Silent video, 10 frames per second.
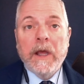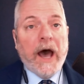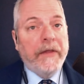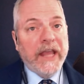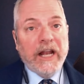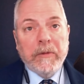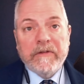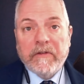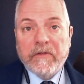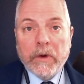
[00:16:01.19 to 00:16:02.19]
On the element
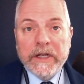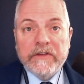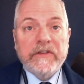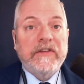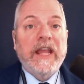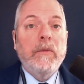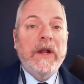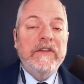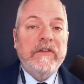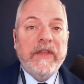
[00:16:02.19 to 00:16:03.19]
of avoidance, the state
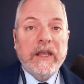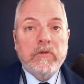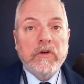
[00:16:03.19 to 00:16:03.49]
wins if they can